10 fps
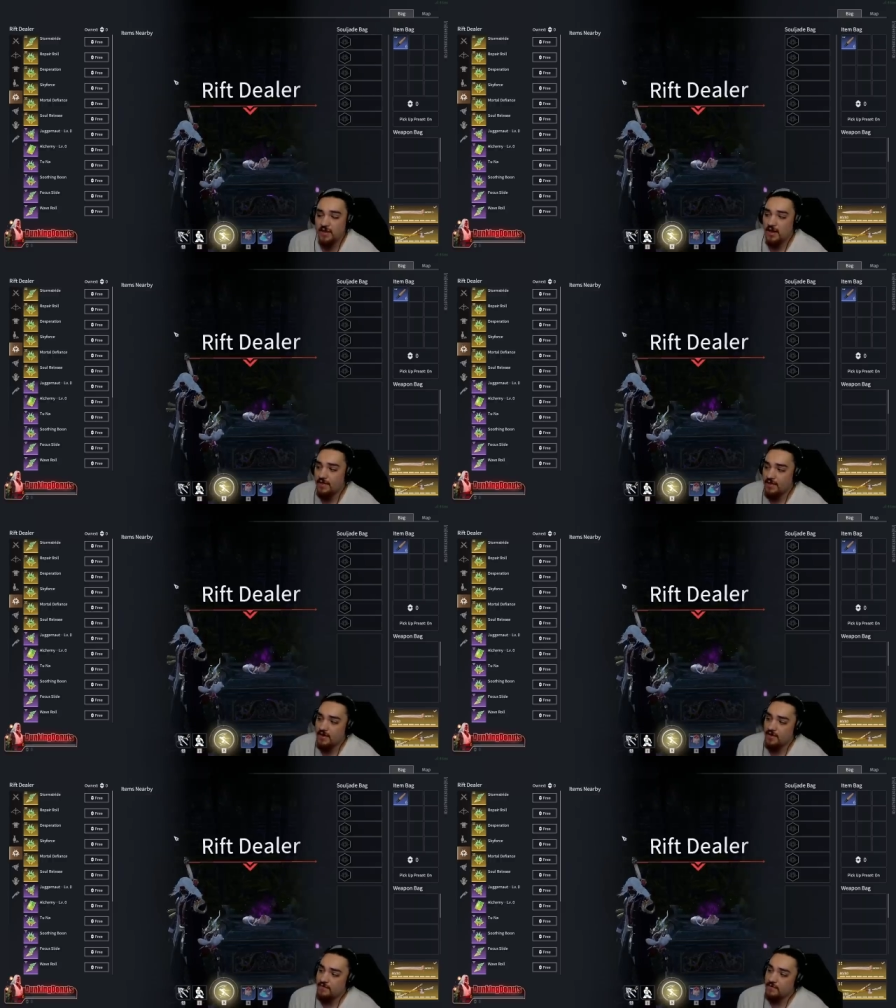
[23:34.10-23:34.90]
And then
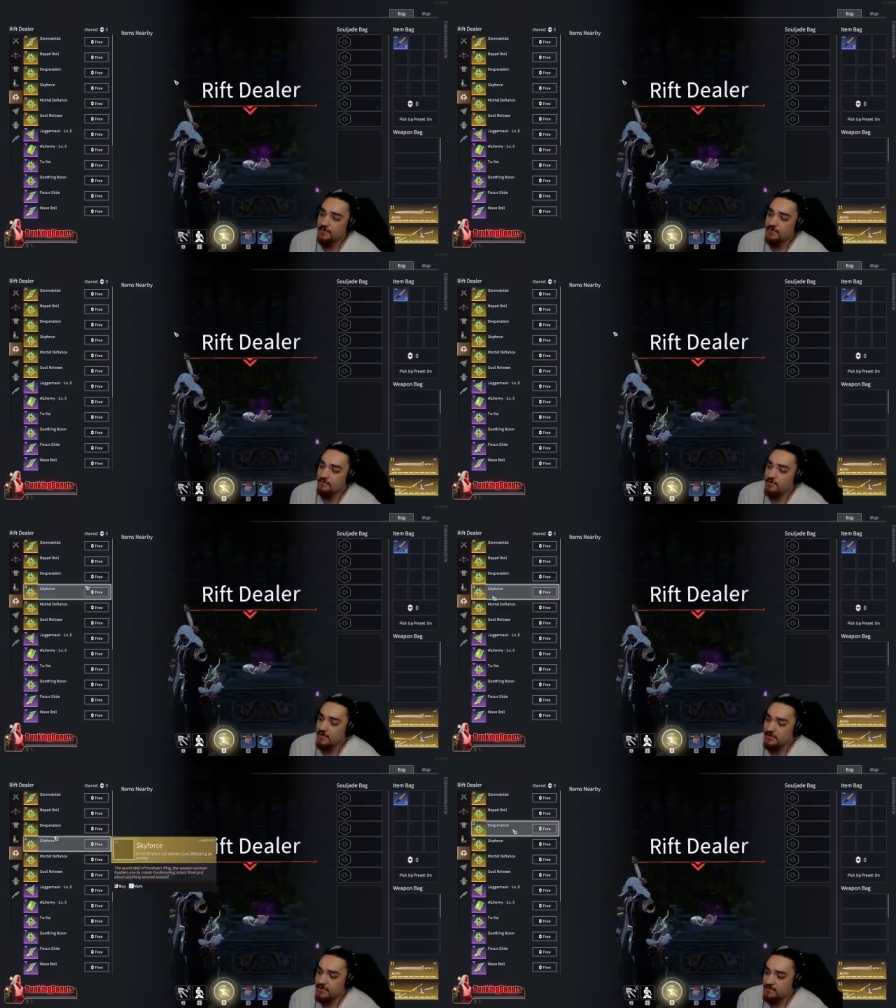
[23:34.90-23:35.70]
if you were to
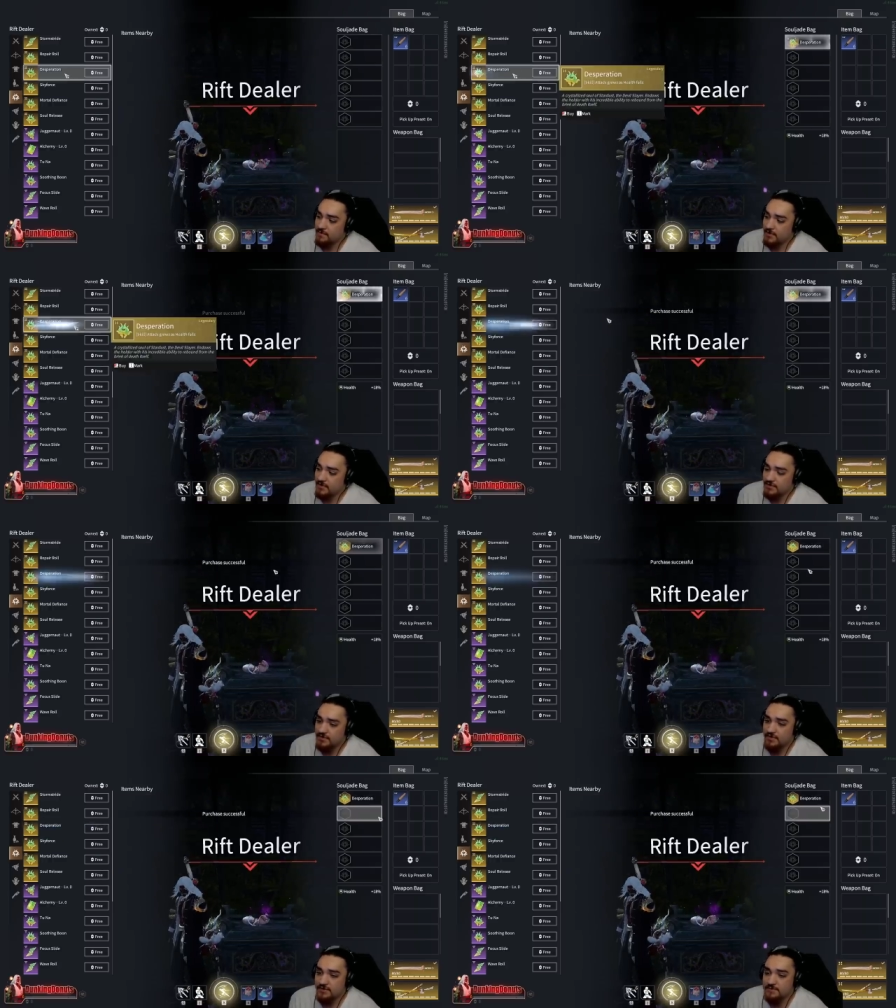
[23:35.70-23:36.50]
run
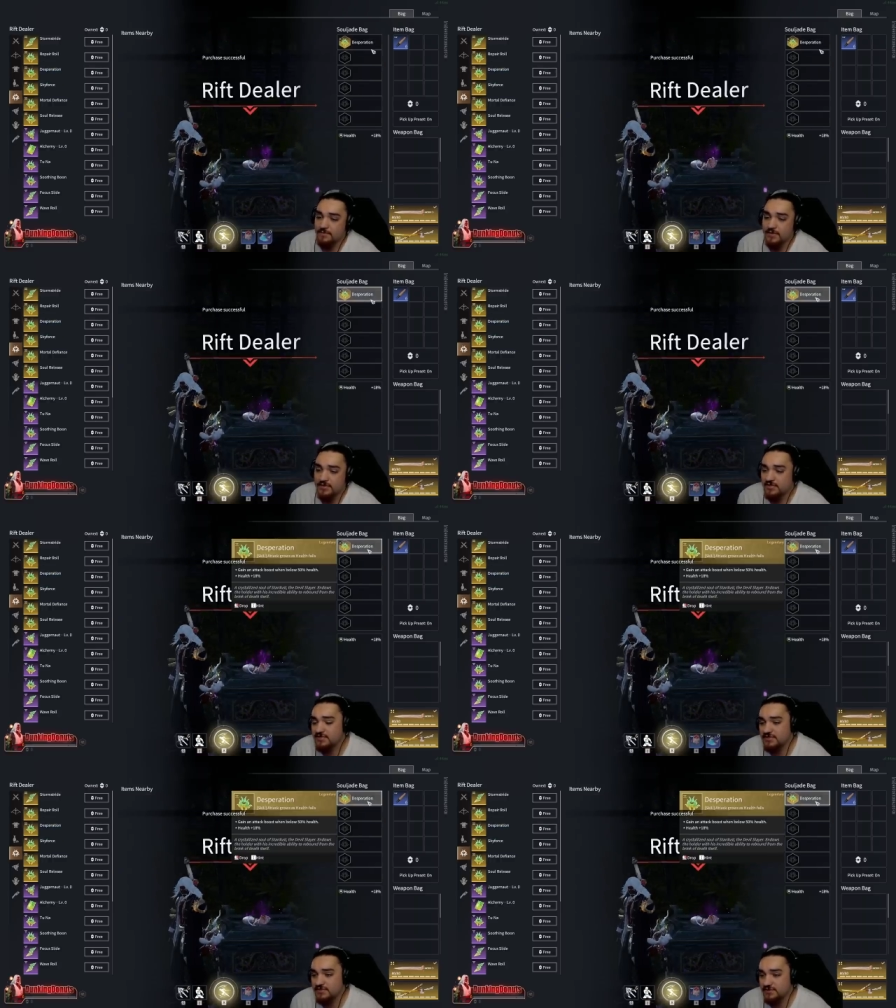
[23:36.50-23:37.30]
Desperation, Desperation
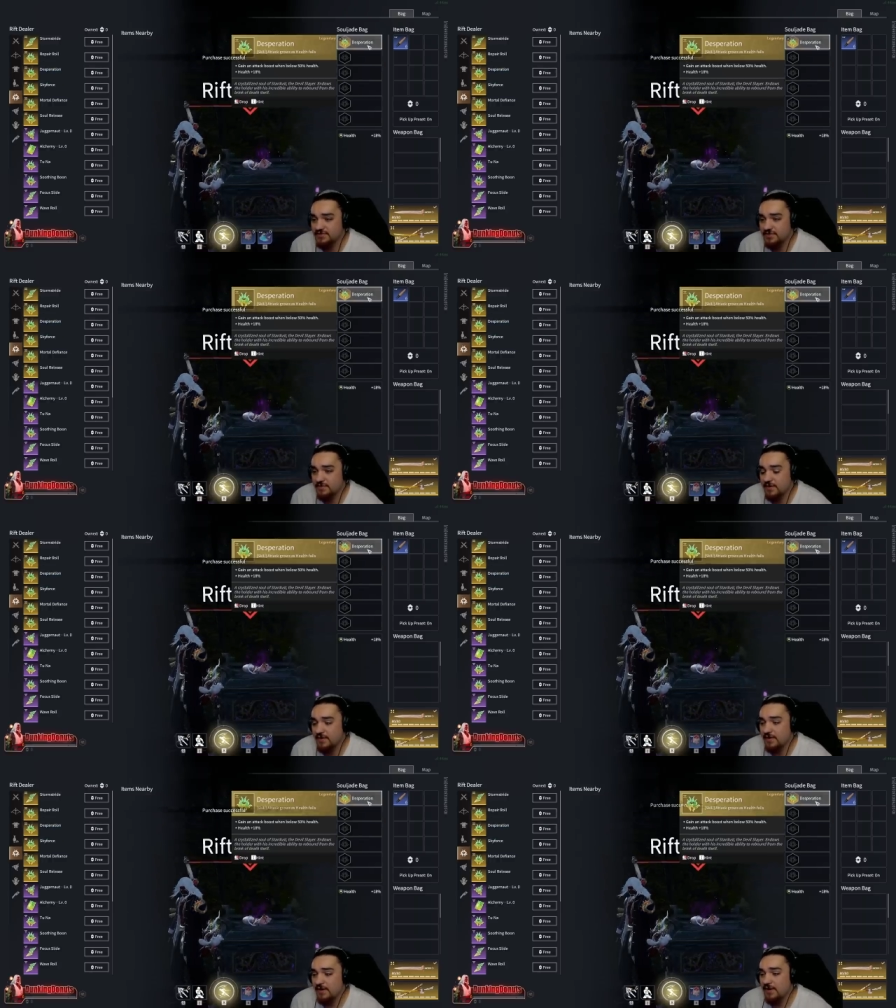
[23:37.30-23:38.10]
is a Soul Jade
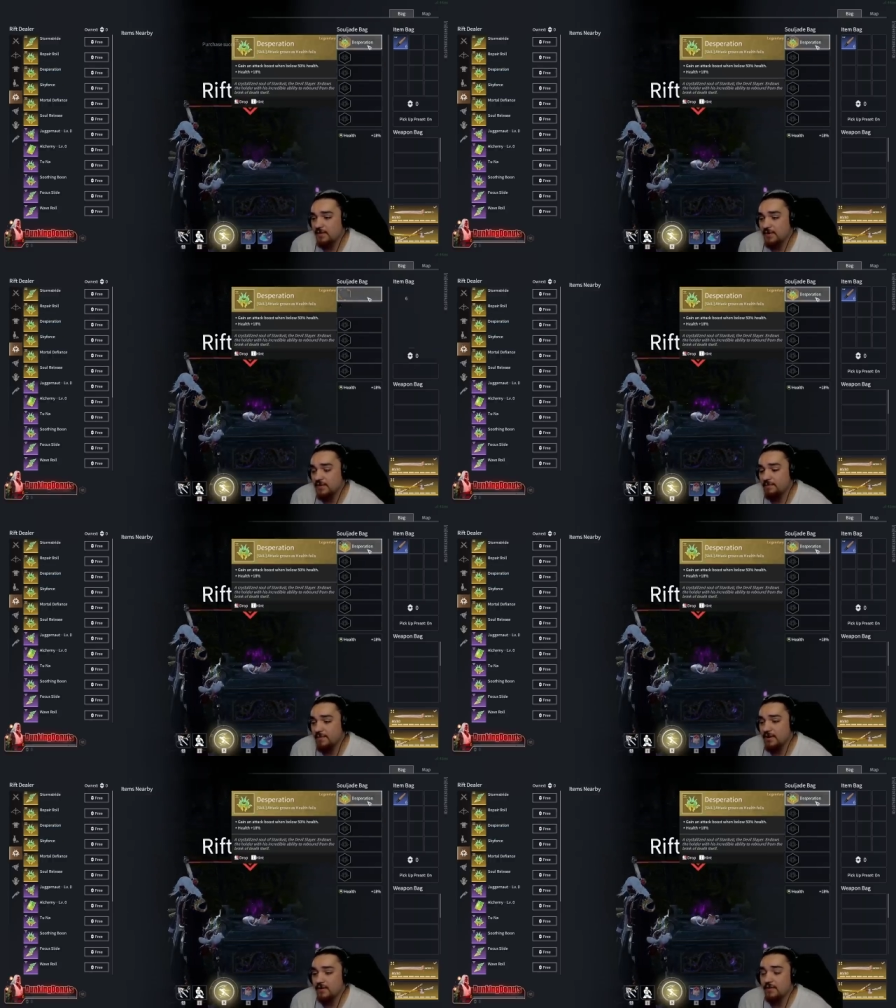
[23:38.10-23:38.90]
where when you're
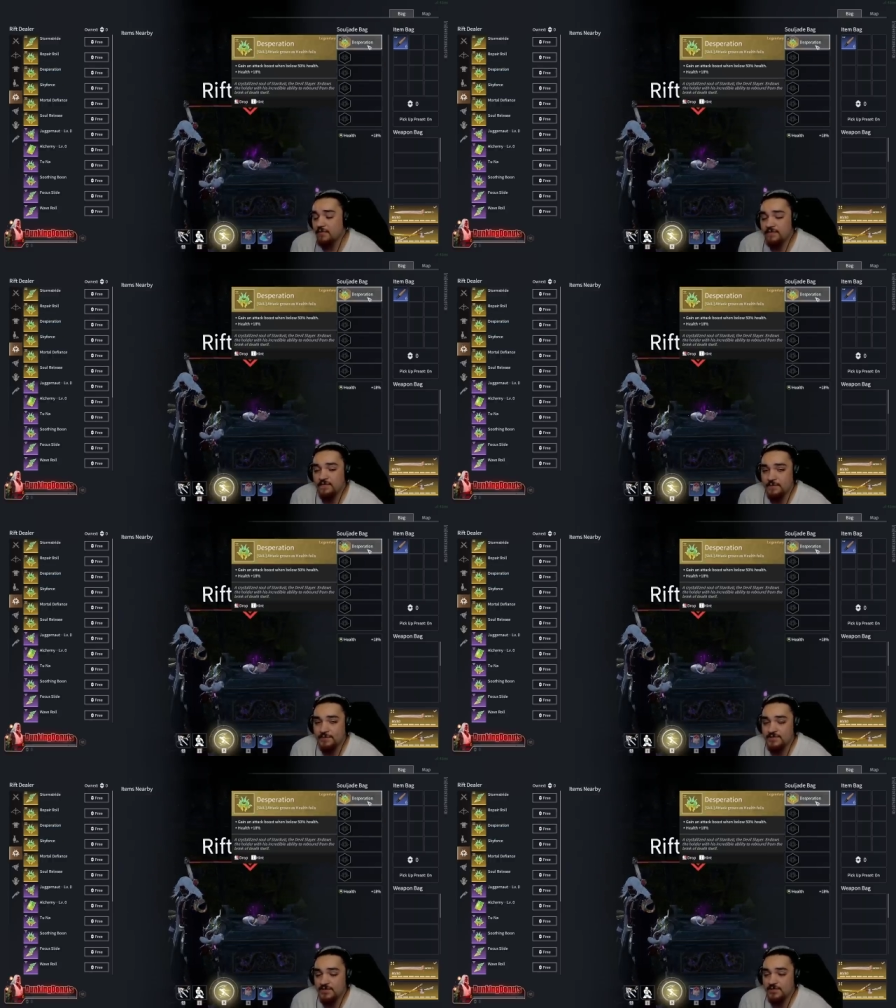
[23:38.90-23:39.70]
below 50%
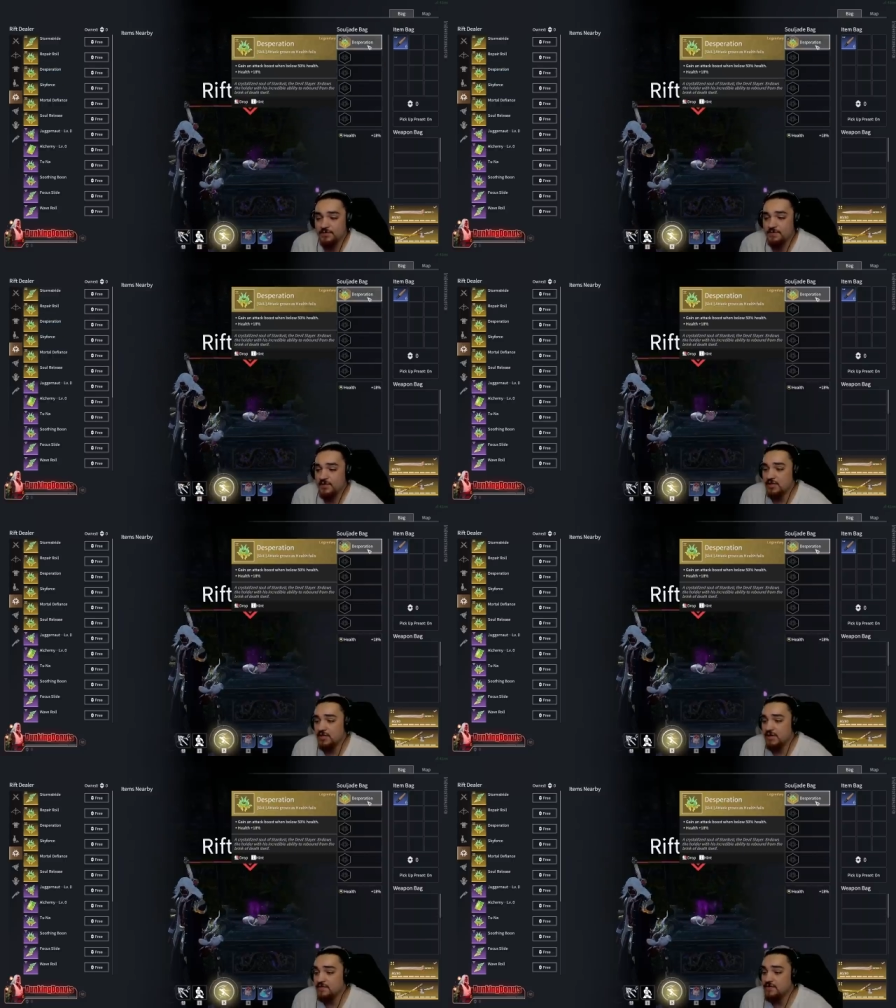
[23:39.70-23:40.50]
HP, it
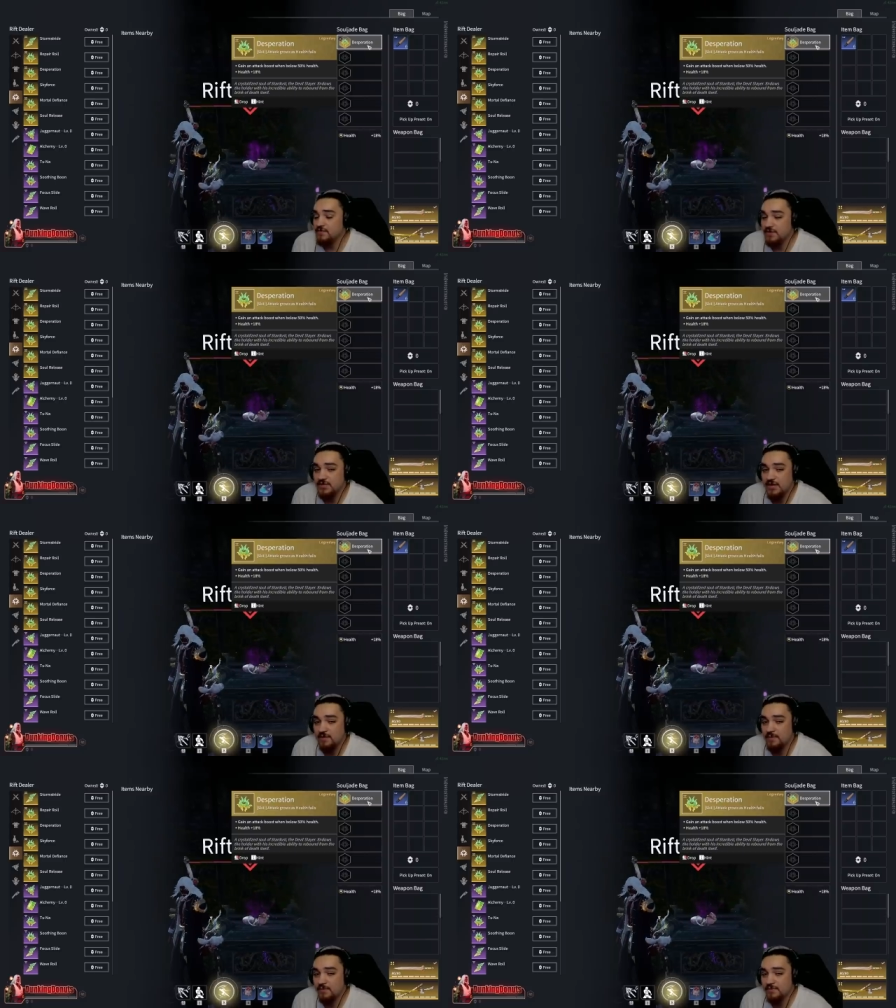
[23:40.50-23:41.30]
gives you an
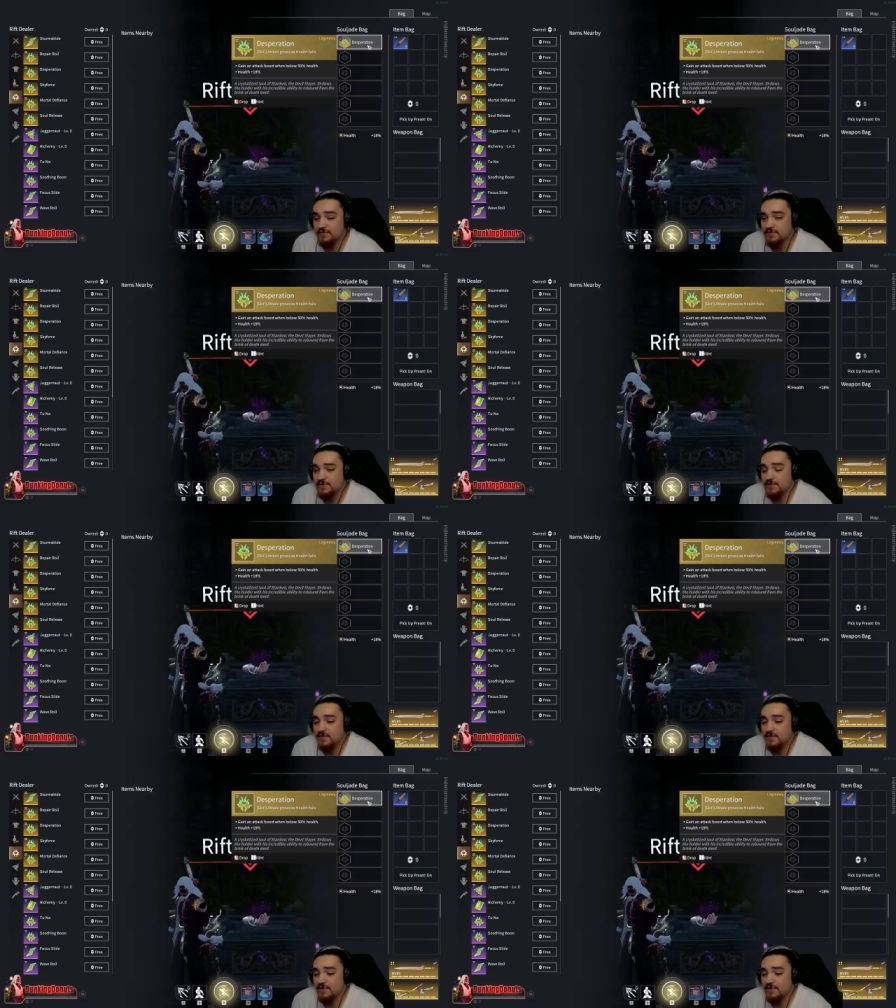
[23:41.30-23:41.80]
attack bonus.